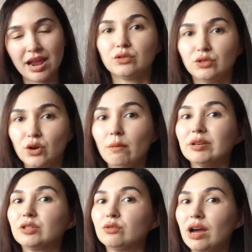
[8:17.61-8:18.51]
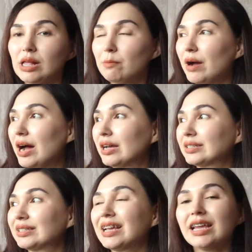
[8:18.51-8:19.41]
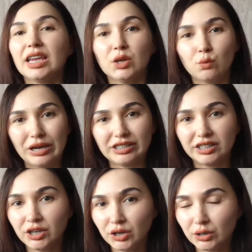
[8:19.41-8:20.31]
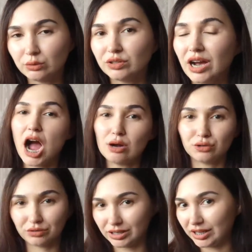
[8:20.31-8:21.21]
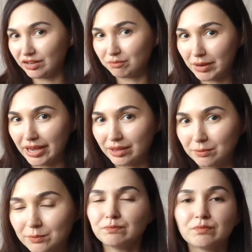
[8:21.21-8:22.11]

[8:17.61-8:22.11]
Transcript: whose job is to help us in ways he knows how to relieve pain.